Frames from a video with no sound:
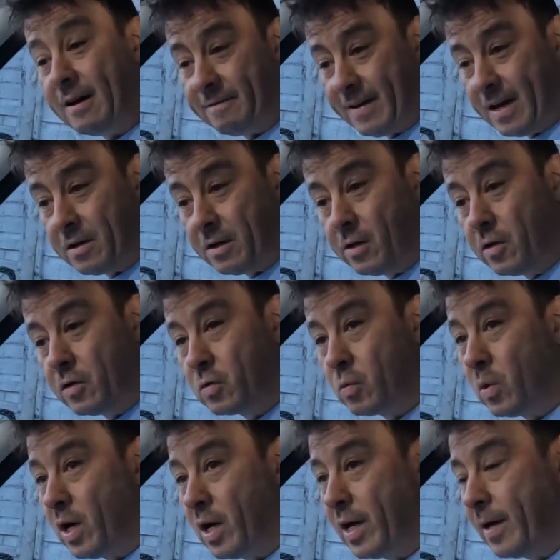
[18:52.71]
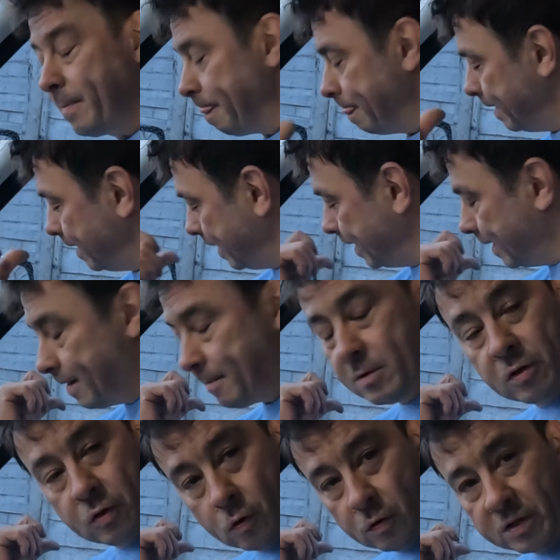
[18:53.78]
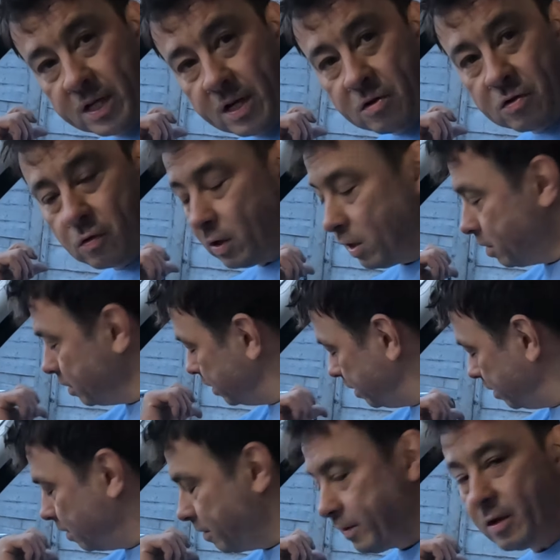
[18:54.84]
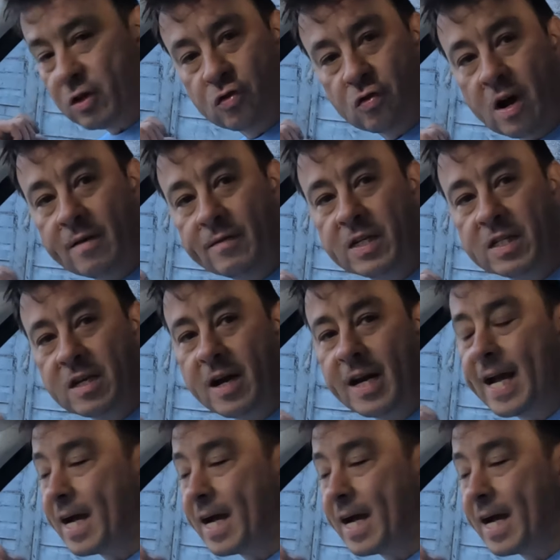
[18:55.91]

I found a loose wire. Um, door central lock on the driver's side